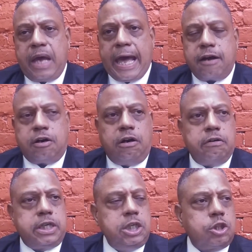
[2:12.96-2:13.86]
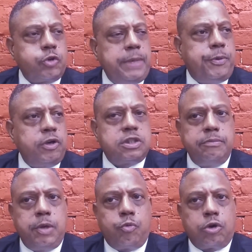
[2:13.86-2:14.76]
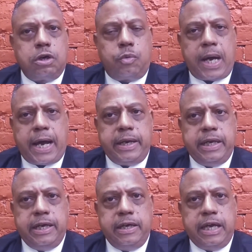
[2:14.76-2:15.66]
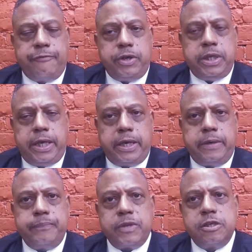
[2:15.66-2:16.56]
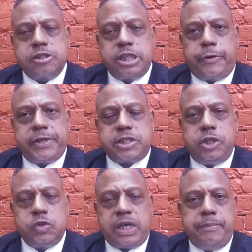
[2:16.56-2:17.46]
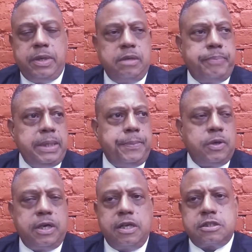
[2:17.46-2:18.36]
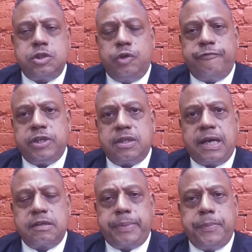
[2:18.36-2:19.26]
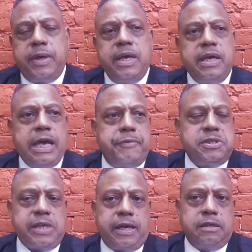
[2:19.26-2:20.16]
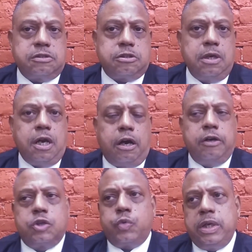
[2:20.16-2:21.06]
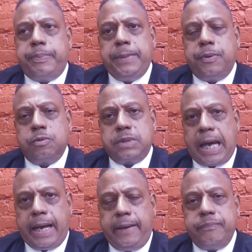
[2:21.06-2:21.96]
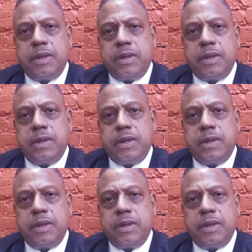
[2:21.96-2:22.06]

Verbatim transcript: Alcohol killed 3.2 million worldwide every year. Cigarettes kills 8 million people. Guns, 250,000 people. Every second, 120 people die.